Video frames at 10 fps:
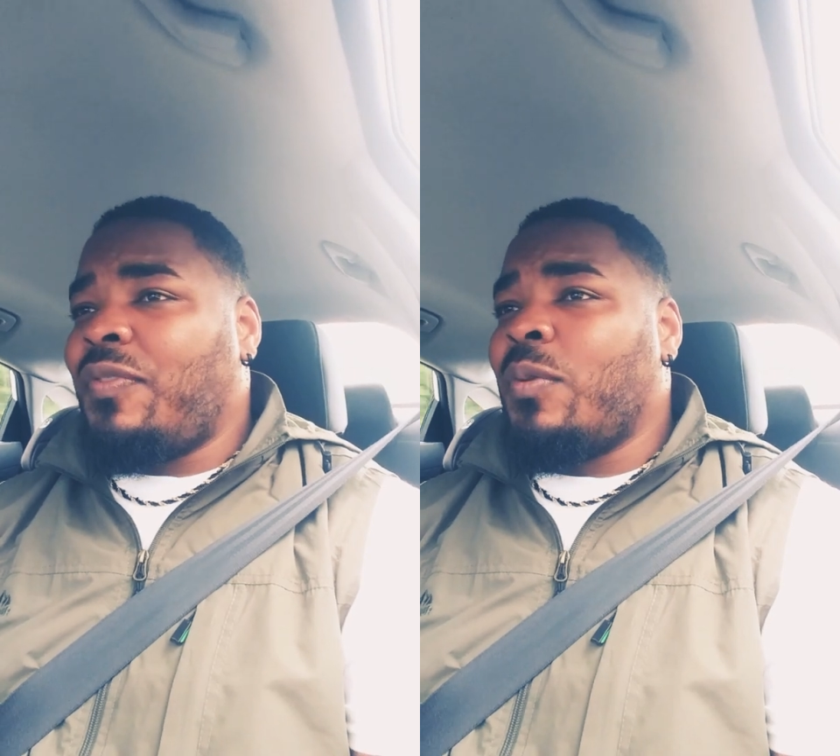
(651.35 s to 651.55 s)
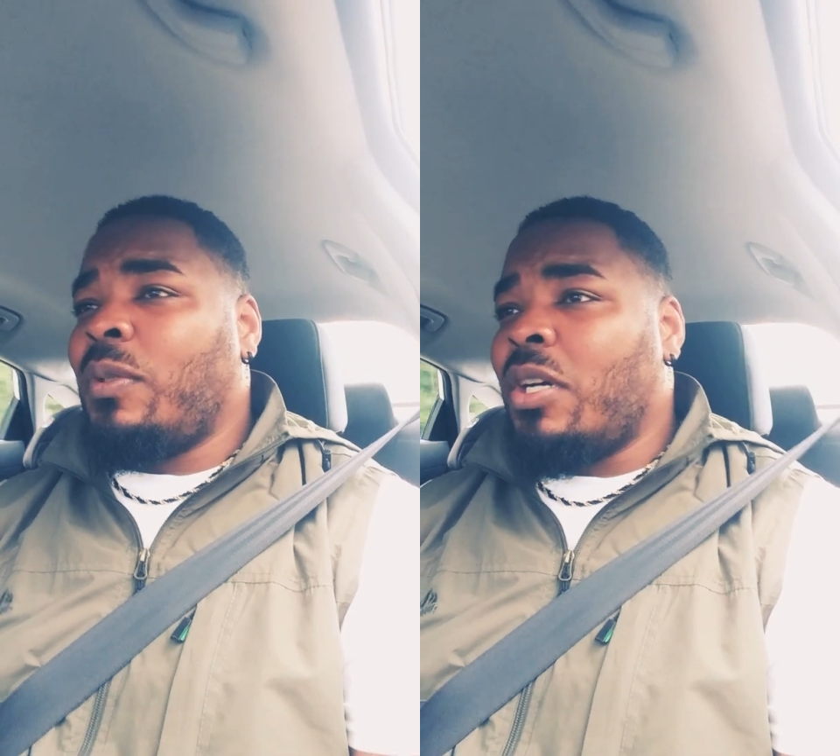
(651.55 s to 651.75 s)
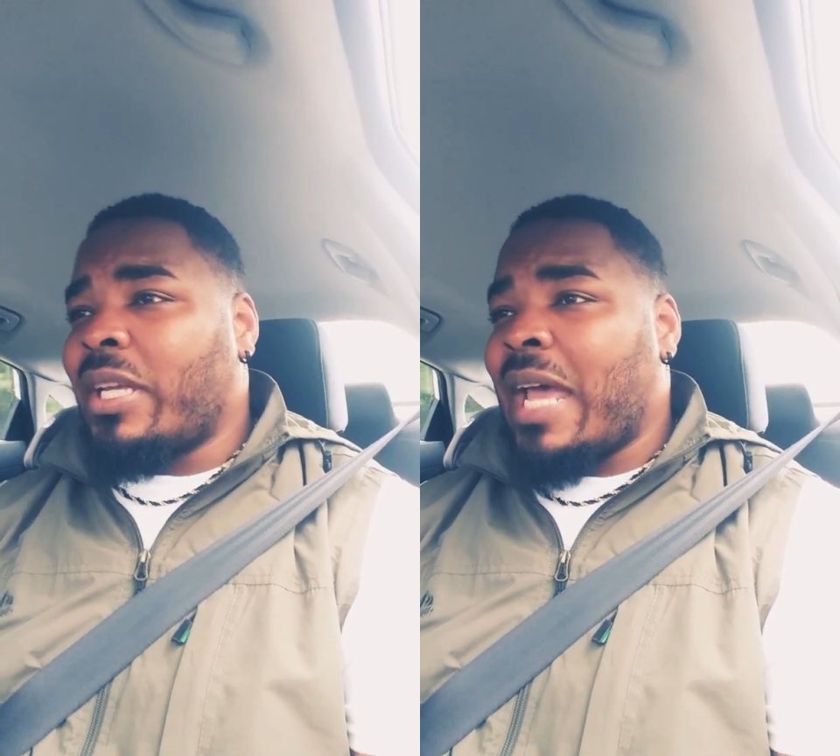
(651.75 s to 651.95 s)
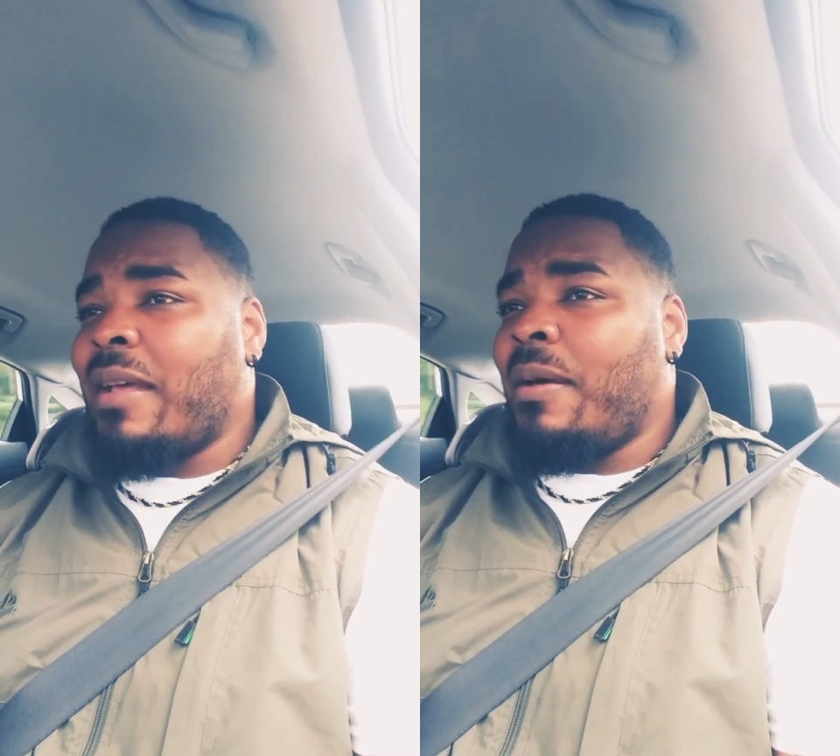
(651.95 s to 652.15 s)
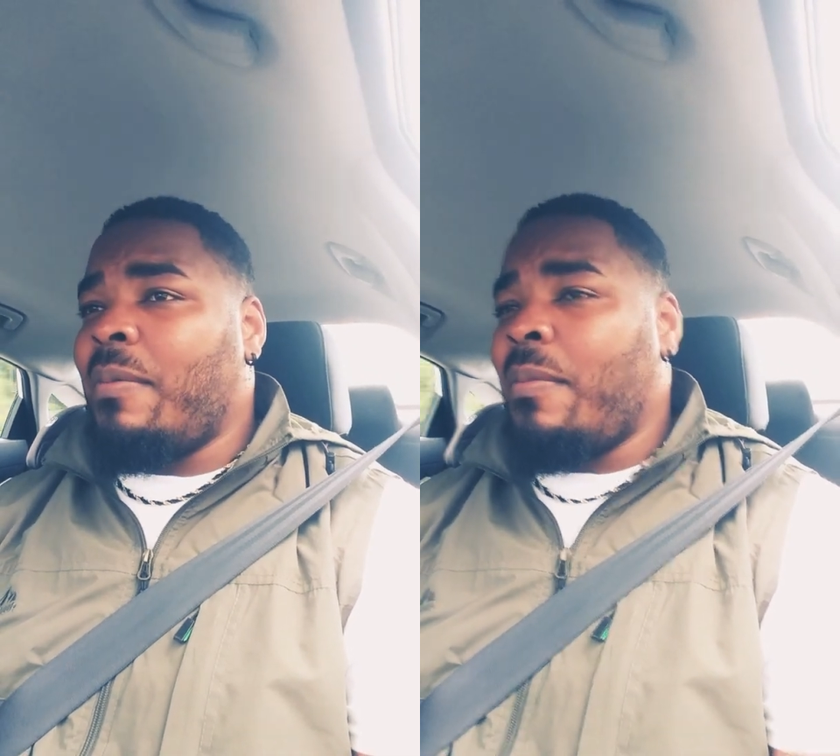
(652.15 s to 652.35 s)
you look
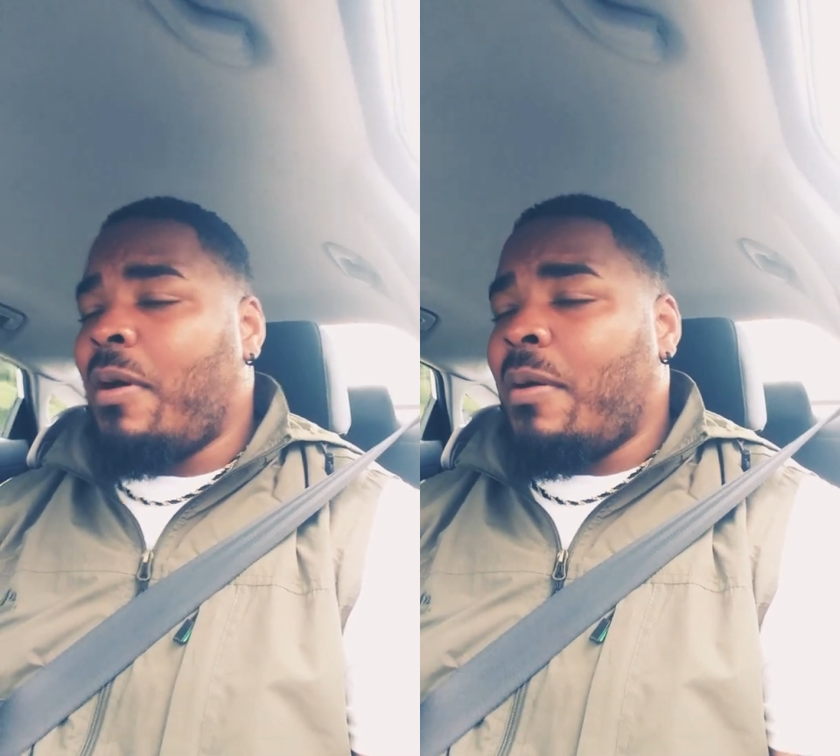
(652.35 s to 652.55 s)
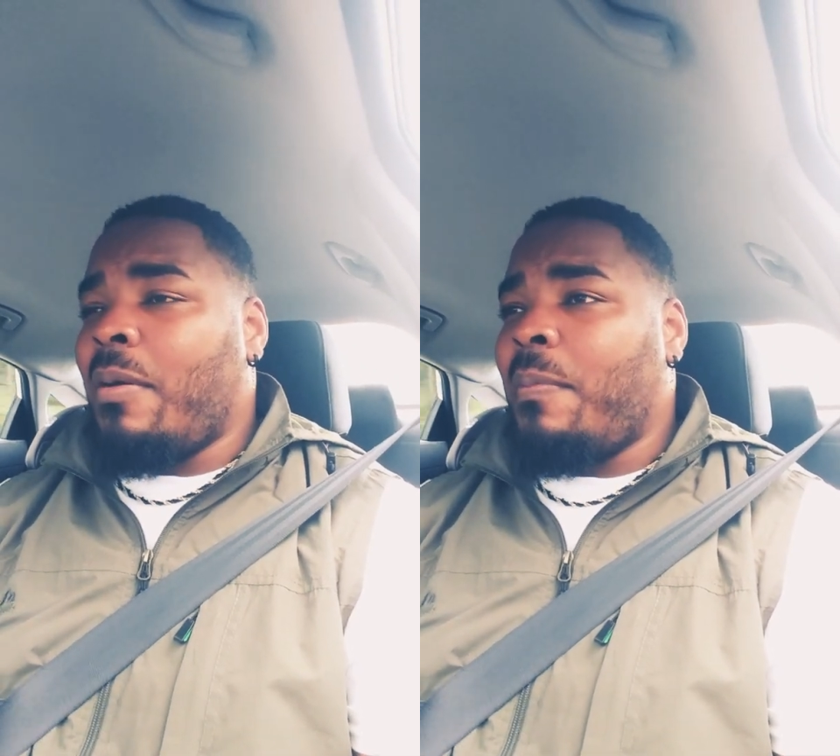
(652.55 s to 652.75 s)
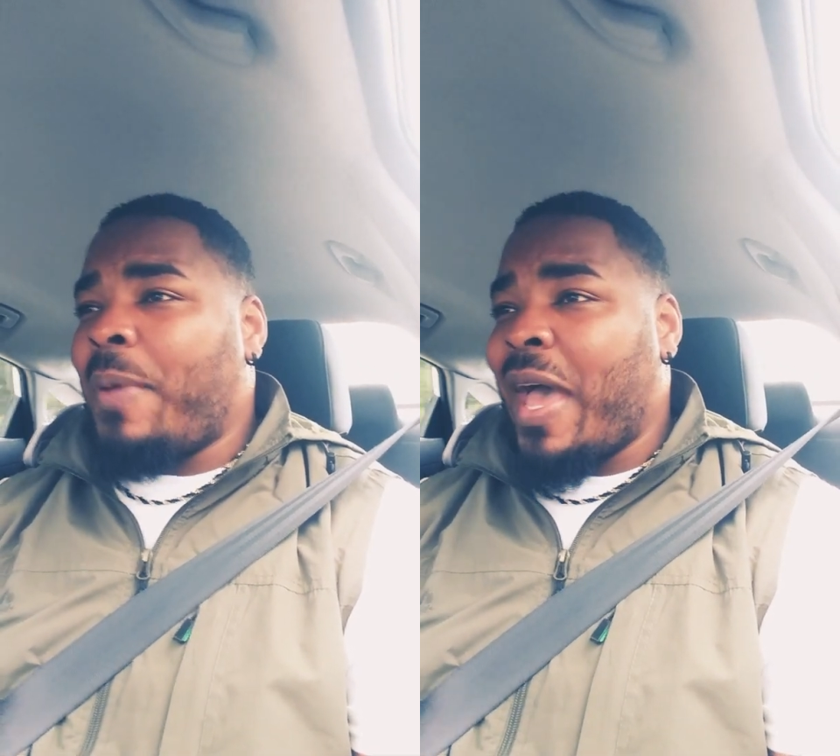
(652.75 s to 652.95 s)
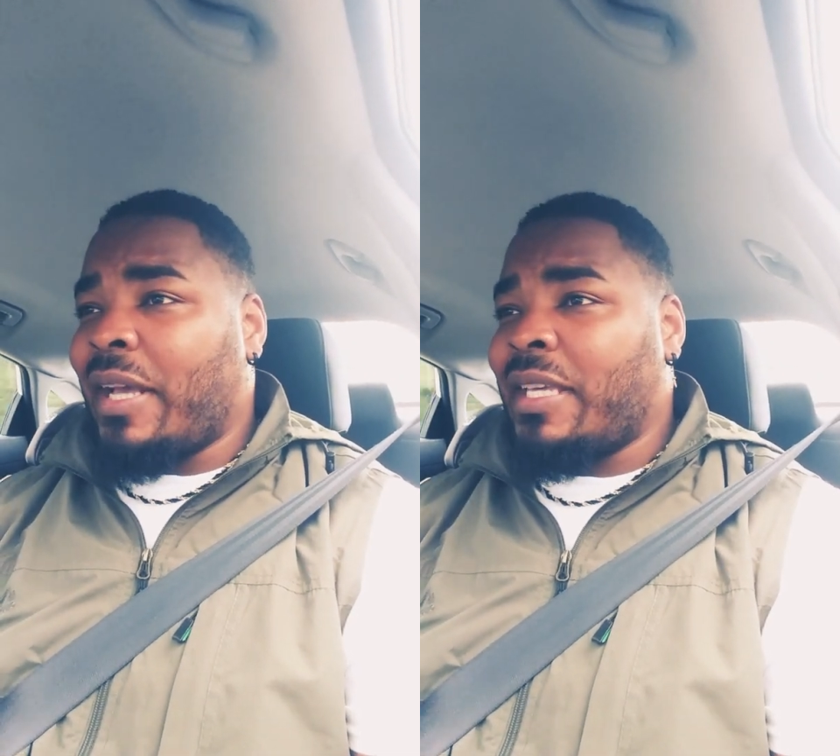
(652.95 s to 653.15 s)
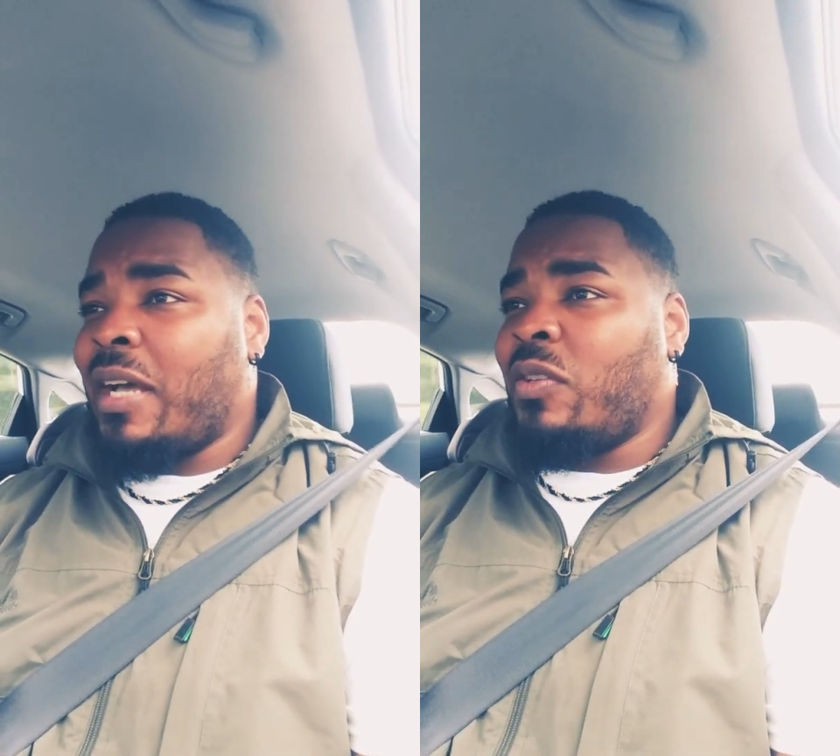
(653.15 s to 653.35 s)
at
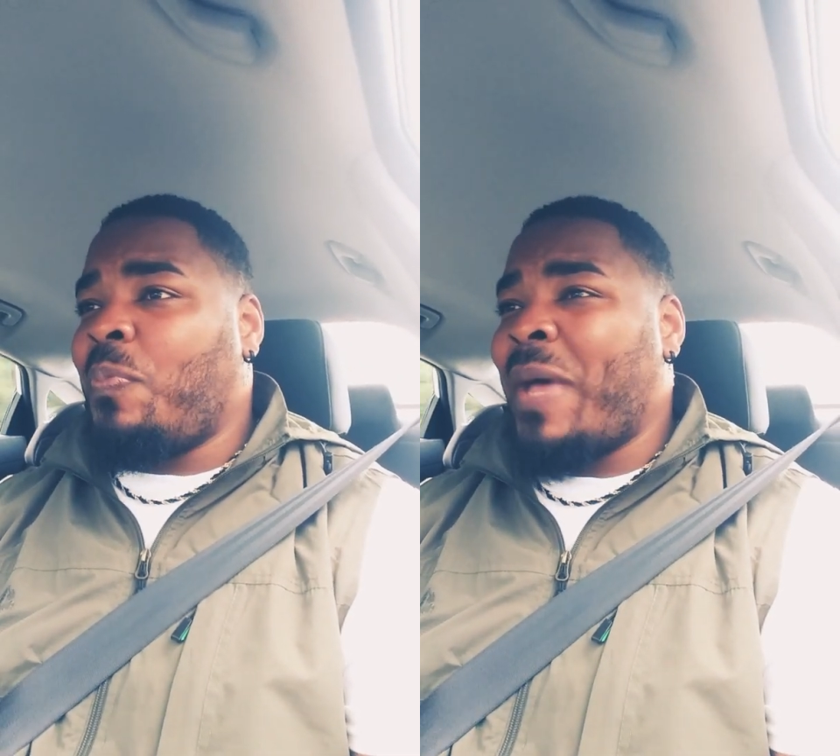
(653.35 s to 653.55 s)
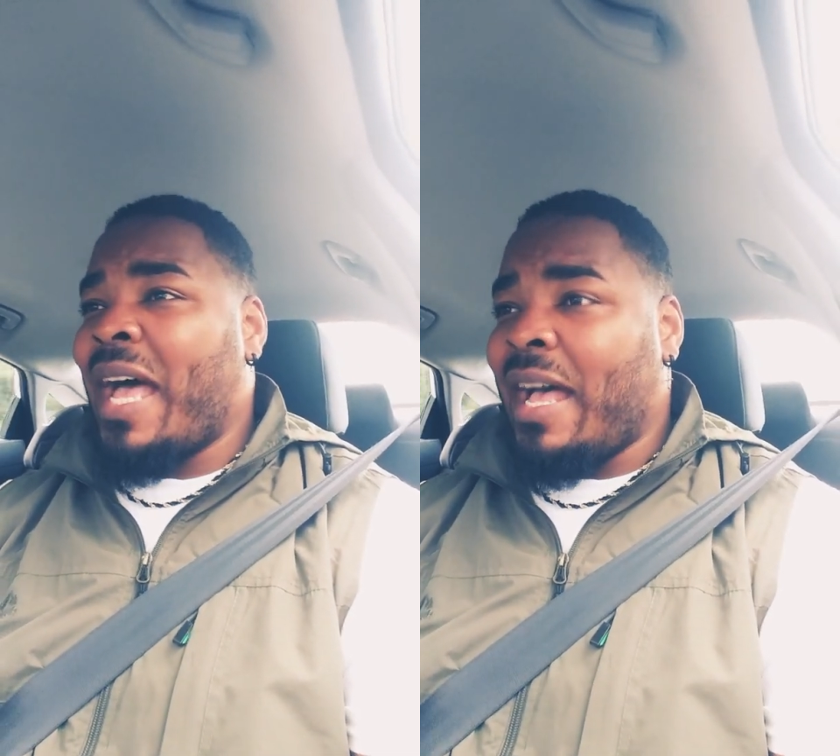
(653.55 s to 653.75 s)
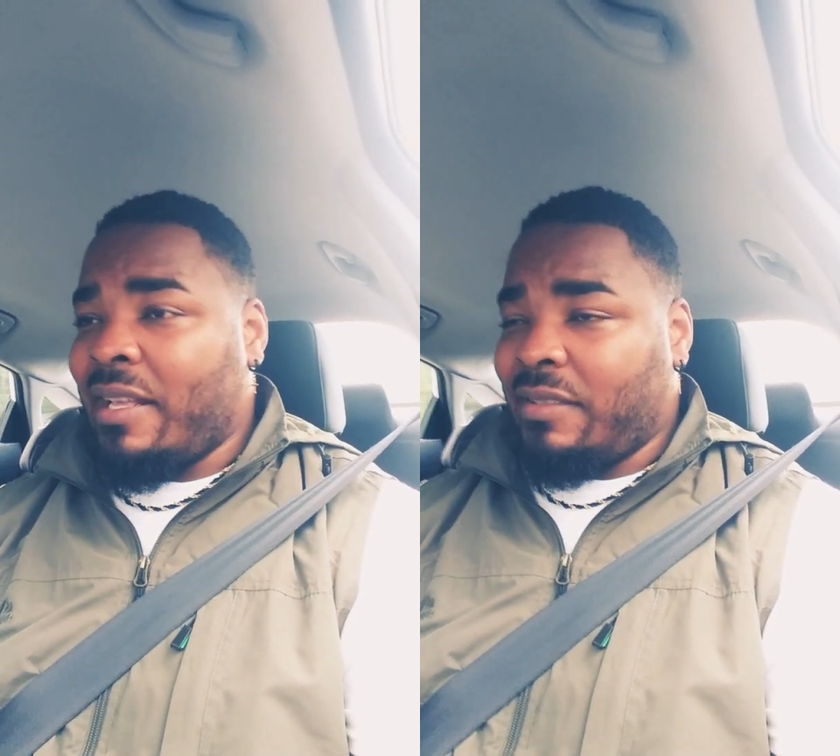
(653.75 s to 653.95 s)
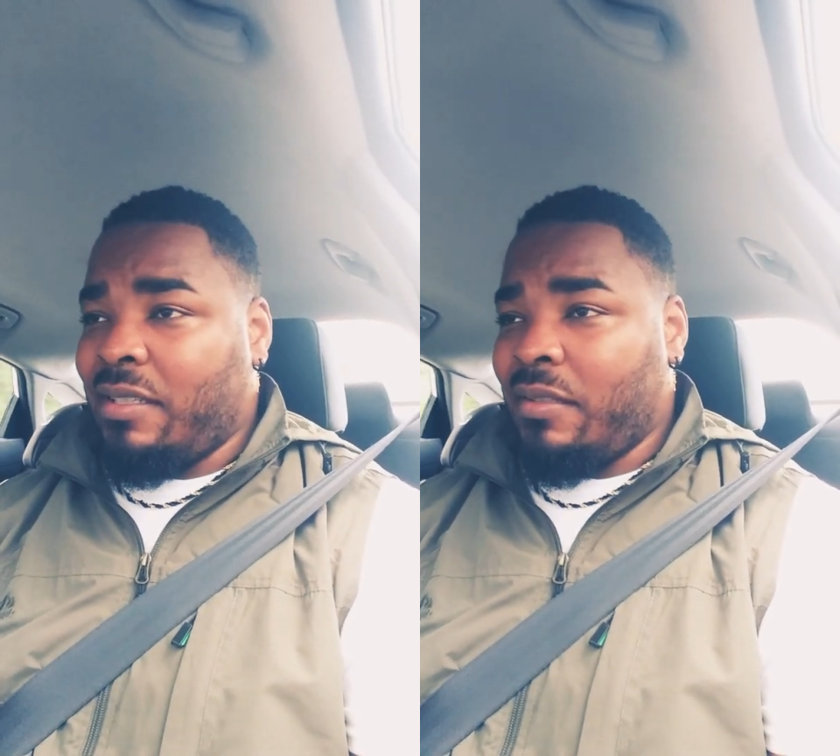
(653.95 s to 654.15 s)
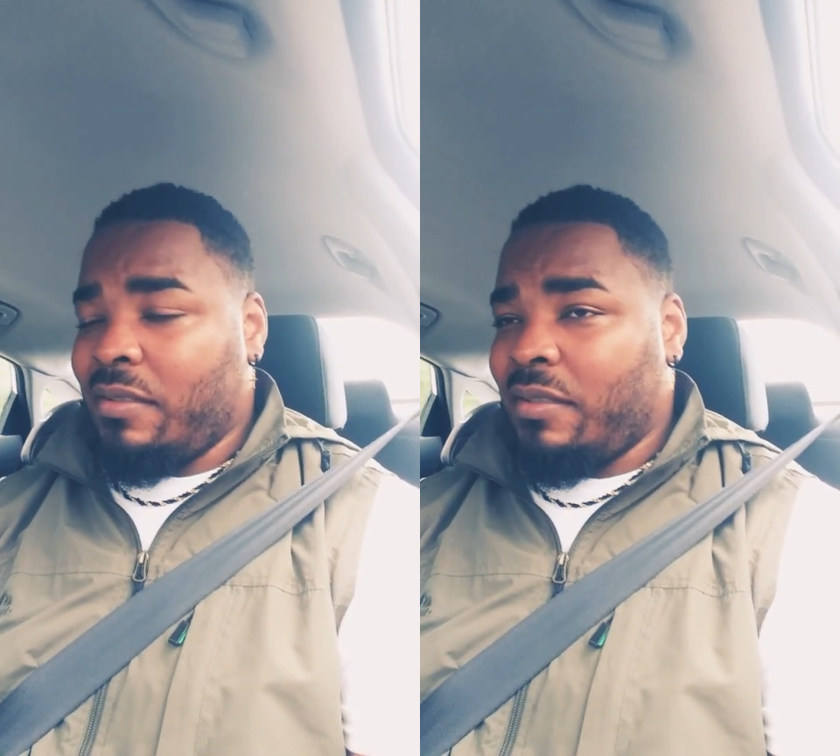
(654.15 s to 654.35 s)
Pacquiao's past,